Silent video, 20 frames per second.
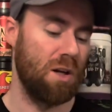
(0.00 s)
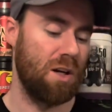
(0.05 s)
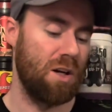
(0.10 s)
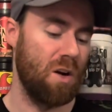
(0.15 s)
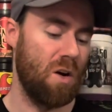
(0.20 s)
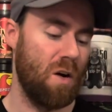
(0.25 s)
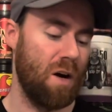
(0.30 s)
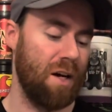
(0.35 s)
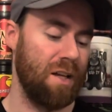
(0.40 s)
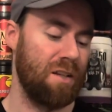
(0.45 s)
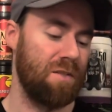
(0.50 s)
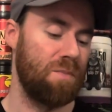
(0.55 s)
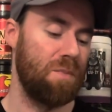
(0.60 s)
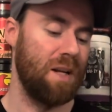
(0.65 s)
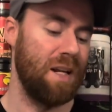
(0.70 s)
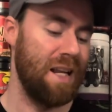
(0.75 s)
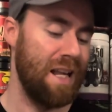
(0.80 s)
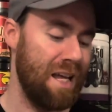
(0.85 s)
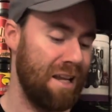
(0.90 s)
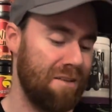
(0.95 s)
guys,
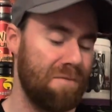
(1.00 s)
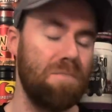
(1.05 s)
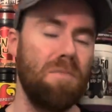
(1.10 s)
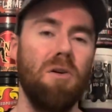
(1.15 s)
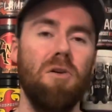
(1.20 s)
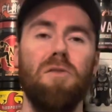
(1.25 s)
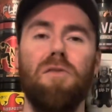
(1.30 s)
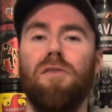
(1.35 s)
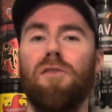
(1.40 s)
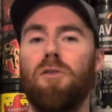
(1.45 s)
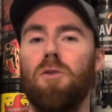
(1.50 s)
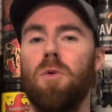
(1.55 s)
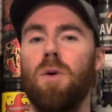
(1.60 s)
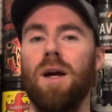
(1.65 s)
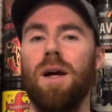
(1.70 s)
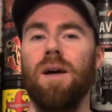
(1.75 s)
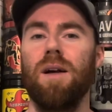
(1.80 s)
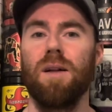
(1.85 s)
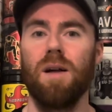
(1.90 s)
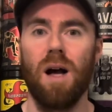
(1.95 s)
but let's move through
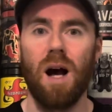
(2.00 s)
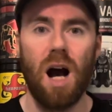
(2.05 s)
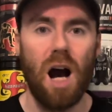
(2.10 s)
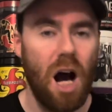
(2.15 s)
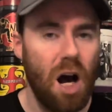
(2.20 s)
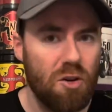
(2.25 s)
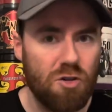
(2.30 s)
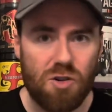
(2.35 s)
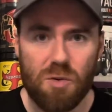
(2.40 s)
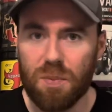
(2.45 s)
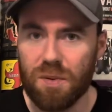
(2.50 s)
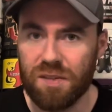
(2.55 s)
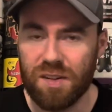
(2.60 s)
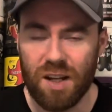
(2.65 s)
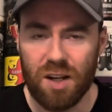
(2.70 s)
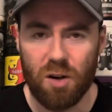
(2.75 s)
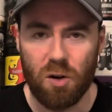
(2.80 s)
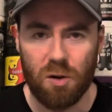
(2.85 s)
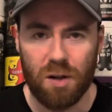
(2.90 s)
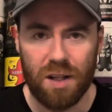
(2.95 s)
it
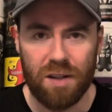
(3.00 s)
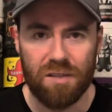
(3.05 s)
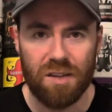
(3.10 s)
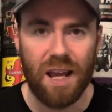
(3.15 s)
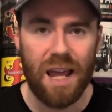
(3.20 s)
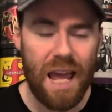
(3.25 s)
100% honest.